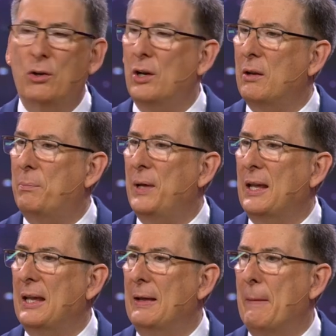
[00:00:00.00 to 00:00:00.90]
could it
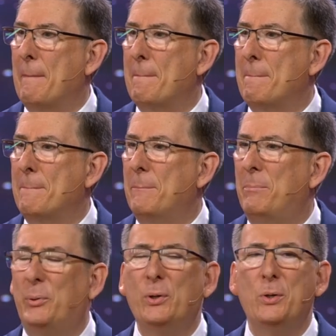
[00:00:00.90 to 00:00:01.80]
be?
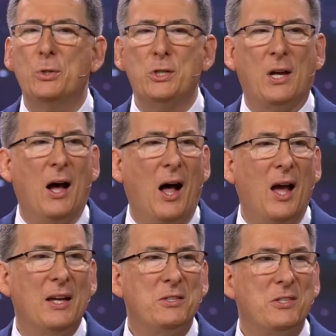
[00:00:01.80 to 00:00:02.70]
Blue
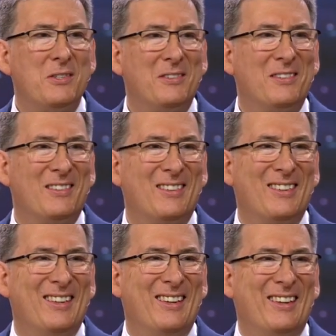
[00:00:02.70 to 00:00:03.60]
skies,
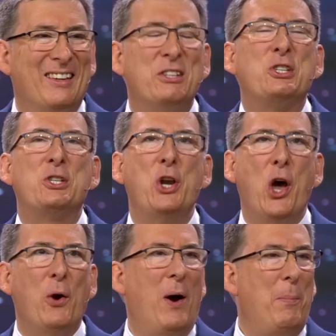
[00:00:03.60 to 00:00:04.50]

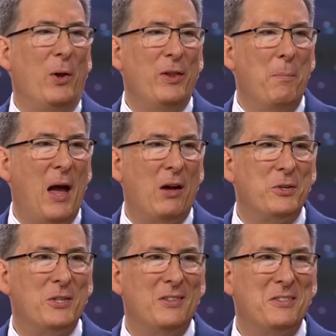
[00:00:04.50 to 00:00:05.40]
snow up on the
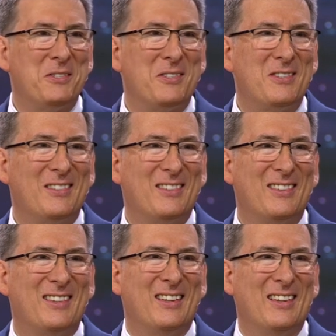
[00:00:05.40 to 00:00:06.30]
mountains.
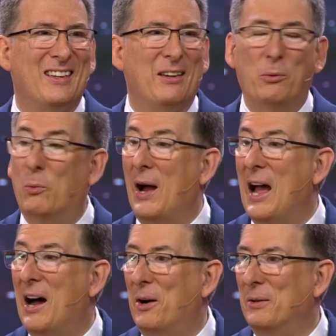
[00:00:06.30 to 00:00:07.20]

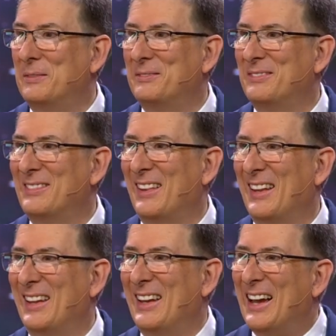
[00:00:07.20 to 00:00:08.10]
Wow.
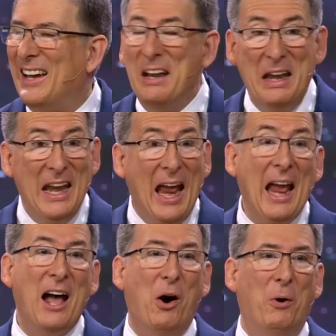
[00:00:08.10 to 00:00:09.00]
And
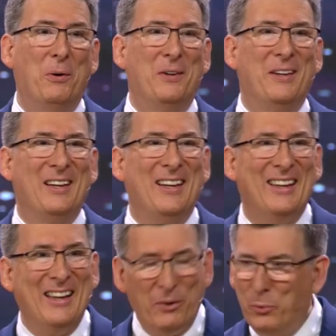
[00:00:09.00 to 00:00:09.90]
now
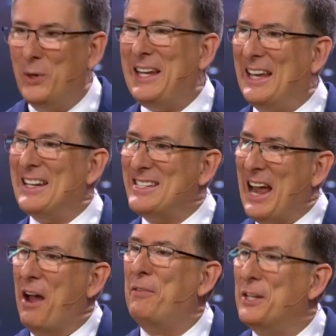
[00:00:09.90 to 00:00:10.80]
we get
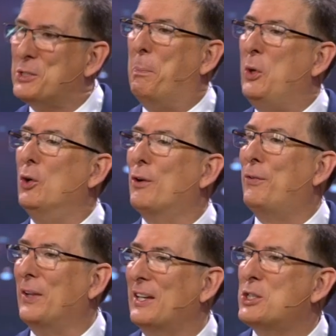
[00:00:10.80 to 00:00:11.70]
to have this
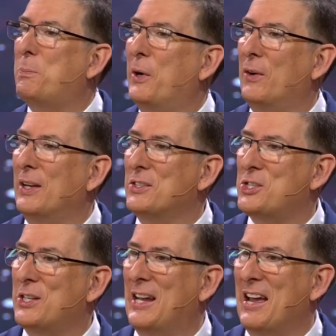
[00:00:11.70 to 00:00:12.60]
beautiful
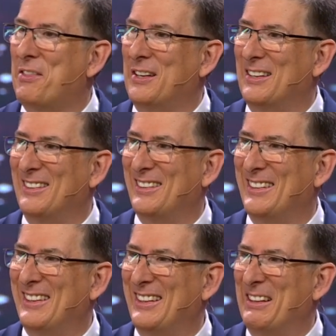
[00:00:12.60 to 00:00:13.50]
experience together.
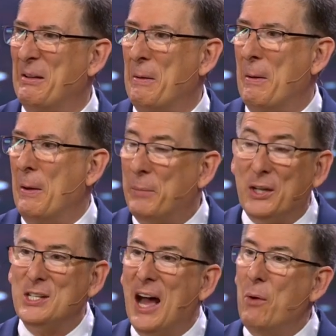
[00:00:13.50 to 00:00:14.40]

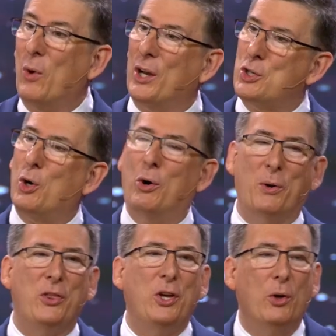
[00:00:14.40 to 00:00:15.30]
Because I want to talk
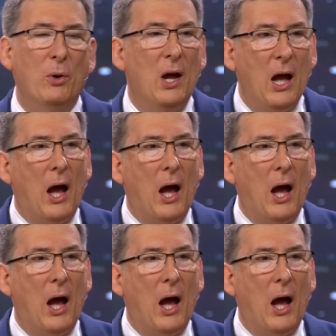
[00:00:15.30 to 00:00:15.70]
with you